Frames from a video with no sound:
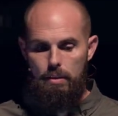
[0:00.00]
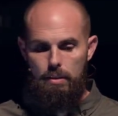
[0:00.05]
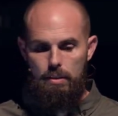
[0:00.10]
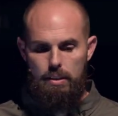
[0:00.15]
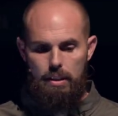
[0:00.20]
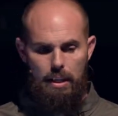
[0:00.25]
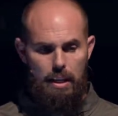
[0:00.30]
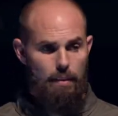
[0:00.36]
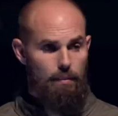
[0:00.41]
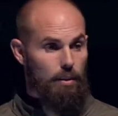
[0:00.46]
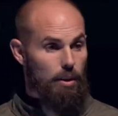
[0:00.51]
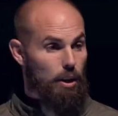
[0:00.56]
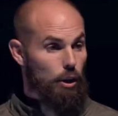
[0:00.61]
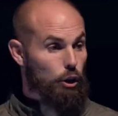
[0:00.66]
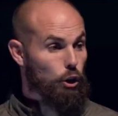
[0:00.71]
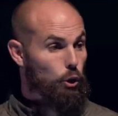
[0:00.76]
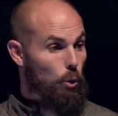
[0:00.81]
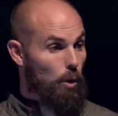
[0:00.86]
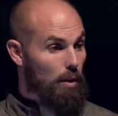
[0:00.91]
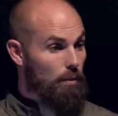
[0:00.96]
to give in a
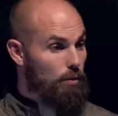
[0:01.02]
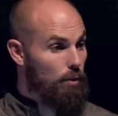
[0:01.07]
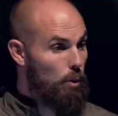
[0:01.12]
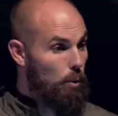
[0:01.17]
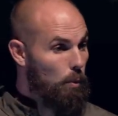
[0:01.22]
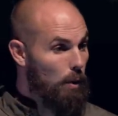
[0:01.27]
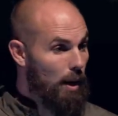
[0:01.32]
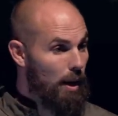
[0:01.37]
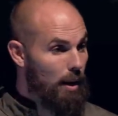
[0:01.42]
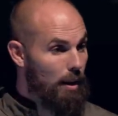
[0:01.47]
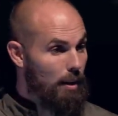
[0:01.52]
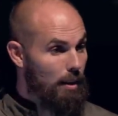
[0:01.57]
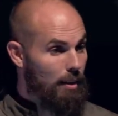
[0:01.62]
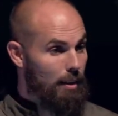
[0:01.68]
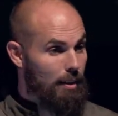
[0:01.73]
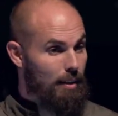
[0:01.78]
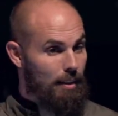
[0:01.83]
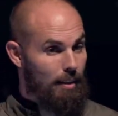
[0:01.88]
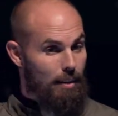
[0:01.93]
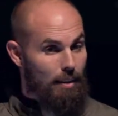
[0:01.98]
joyful way,
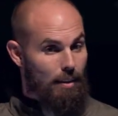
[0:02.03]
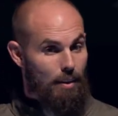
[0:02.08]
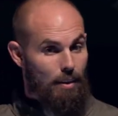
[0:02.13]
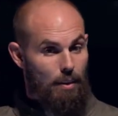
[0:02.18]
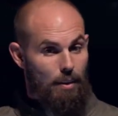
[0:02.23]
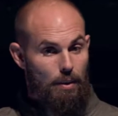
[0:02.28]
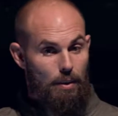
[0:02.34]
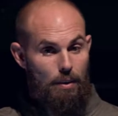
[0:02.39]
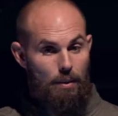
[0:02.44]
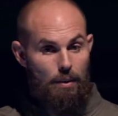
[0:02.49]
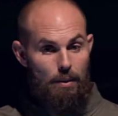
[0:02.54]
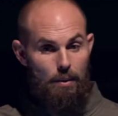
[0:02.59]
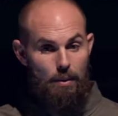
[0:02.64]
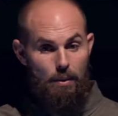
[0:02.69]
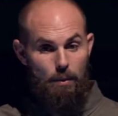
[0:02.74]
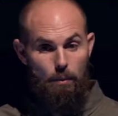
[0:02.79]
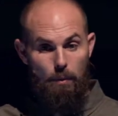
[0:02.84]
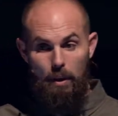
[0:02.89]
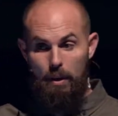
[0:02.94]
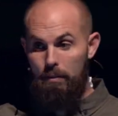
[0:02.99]

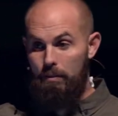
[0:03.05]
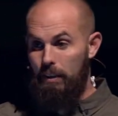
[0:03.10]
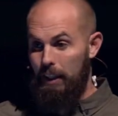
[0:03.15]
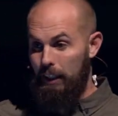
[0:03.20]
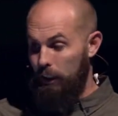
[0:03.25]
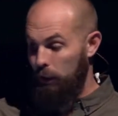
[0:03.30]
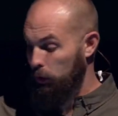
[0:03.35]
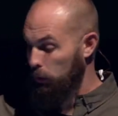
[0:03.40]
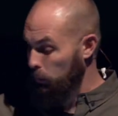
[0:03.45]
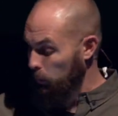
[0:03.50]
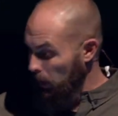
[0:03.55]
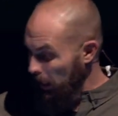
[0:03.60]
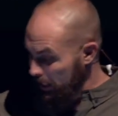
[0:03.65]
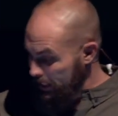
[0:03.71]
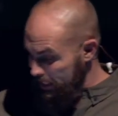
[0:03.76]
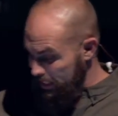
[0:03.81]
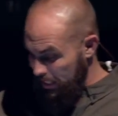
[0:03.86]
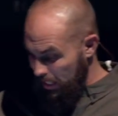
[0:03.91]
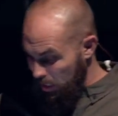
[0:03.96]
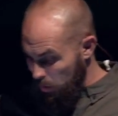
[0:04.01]
one of like
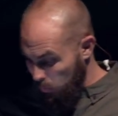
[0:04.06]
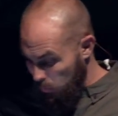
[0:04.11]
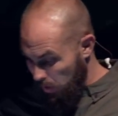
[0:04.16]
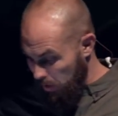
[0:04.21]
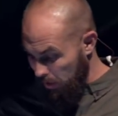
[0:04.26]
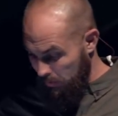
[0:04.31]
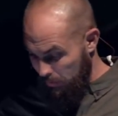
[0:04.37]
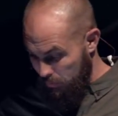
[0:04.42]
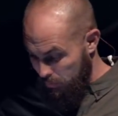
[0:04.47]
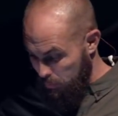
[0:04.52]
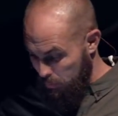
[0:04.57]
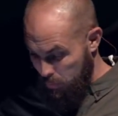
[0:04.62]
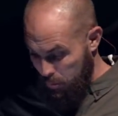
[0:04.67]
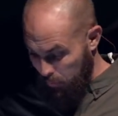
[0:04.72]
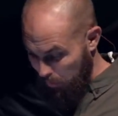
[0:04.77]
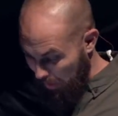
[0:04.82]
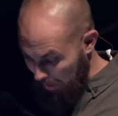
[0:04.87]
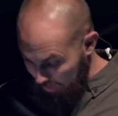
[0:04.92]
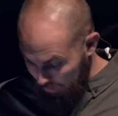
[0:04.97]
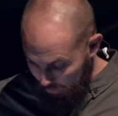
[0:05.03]
trusting, one of
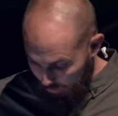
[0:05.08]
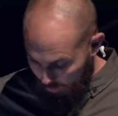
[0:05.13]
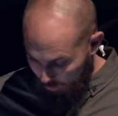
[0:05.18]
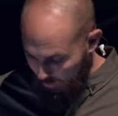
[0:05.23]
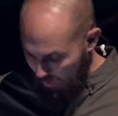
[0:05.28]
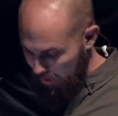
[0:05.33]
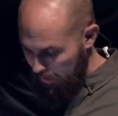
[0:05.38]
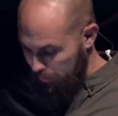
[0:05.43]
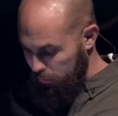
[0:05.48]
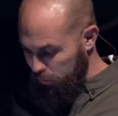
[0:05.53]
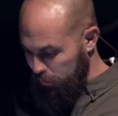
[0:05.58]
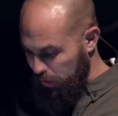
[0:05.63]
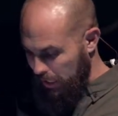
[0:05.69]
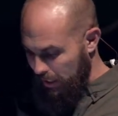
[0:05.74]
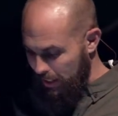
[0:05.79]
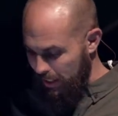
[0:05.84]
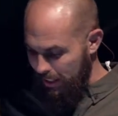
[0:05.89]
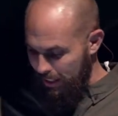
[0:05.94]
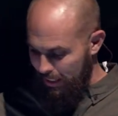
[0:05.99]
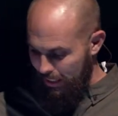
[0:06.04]
pleasure, one of
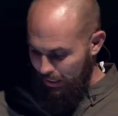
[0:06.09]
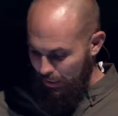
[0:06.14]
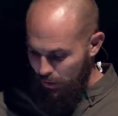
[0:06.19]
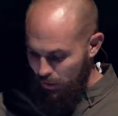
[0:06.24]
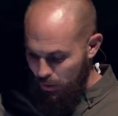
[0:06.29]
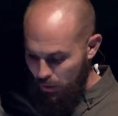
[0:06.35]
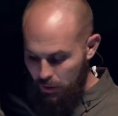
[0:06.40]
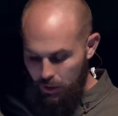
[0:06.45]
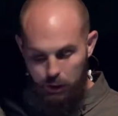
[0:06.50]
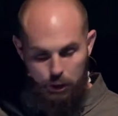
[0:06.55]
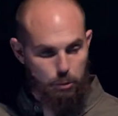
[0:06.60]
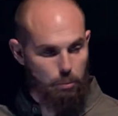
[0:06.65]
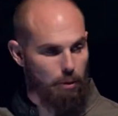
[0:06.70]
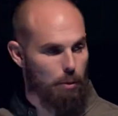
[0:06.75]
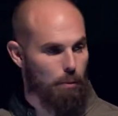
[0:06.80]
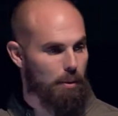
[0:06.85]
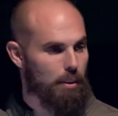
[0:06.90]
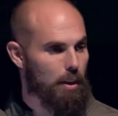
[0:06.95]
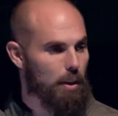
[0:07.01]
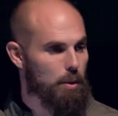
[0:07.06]
sharing and
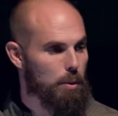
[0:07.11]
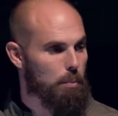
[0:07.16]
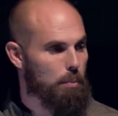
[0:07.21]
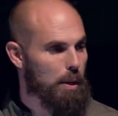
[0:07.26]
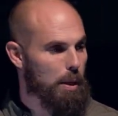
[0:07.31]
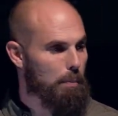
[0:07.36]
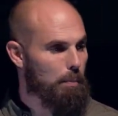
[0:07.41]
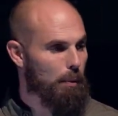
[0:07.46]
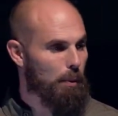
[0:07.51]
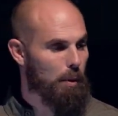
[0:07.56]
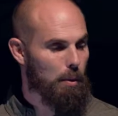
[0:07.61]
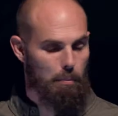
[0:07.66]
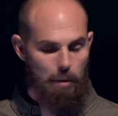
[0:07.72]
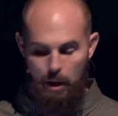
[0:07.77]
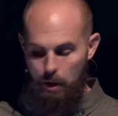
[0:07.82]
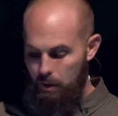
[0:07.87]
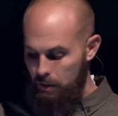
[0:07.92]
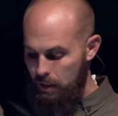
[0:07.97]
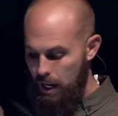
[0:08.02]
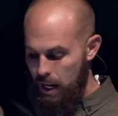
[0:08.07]
encouragement with other people
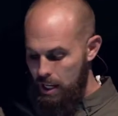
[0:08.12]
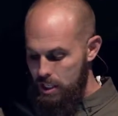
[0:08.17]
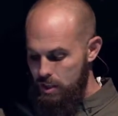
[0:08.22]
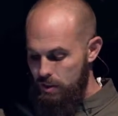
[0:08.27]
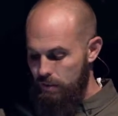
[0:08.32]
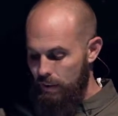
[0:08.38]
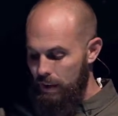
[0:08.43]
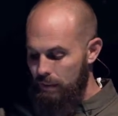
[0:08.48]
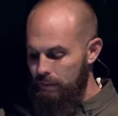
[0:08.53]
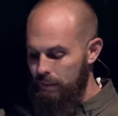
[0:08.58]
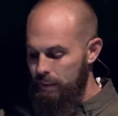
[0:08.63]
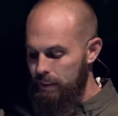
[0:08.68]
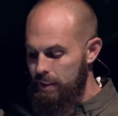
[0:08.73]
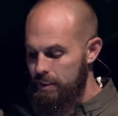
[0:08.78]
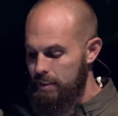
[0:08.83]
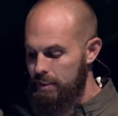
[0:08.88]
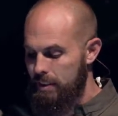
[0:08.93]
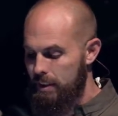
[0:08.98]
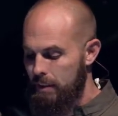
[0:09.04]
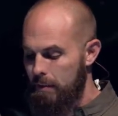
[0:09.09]
about God's
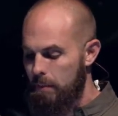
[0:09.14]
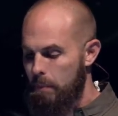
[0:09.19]
faithfulness.